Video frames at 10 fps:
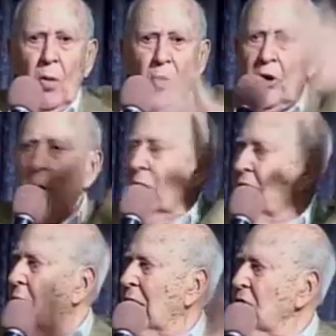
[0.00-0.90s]
we don't
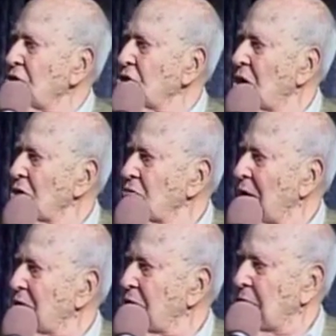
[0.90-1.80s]
even want to discuss
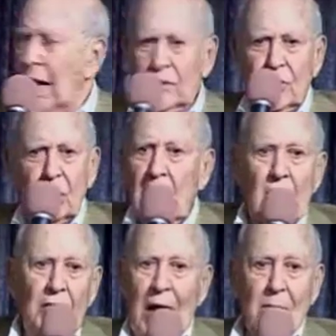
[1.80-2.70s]
raising taxes.
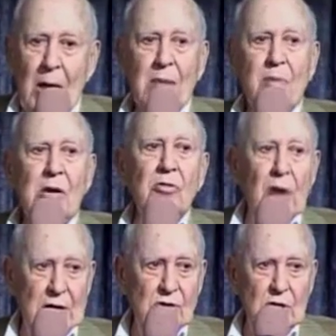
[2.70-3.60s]
That made me
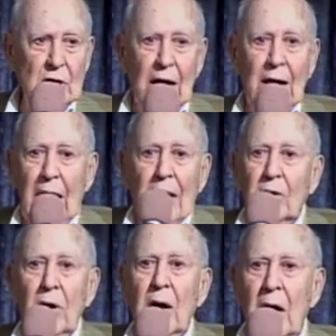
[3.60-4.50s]
crazy. And I
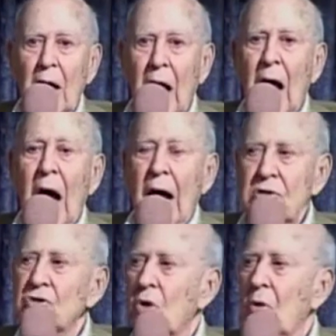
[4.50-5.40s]
don't know, I
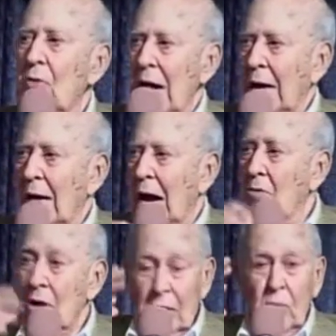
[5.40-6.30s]
saw red. I
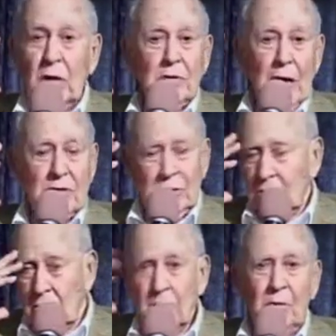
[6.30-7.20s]

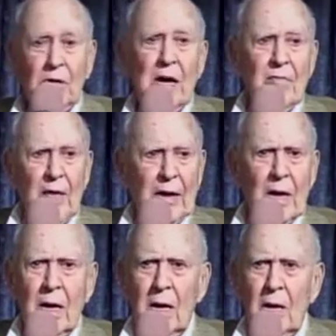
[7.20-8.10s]
couldn't believe that.
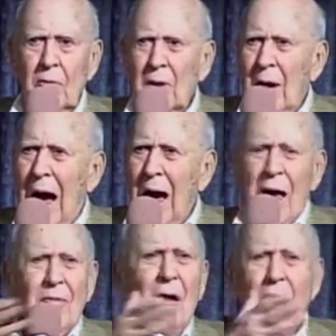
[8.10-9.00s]

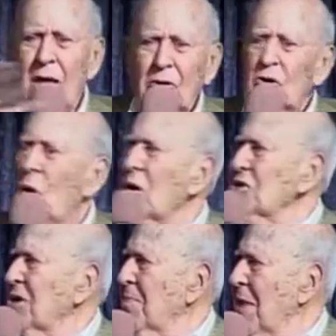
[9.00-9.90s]
It
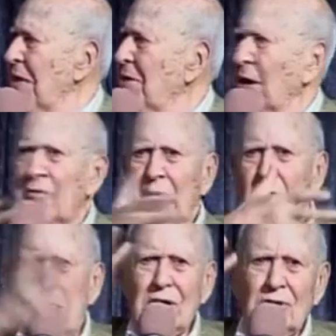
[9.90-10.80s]
cost them nothing if they
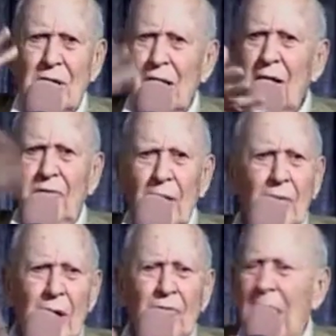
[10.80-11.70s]

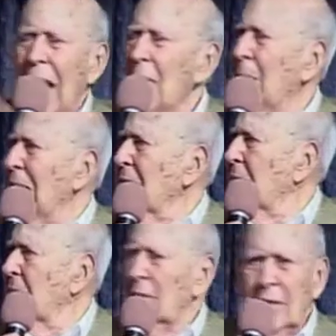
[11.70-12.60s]
had to pay
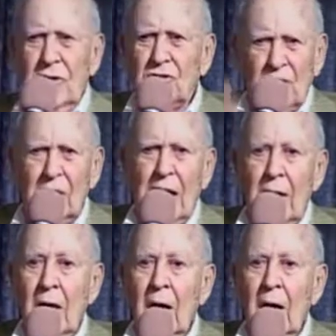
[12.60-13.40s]
them, they still have,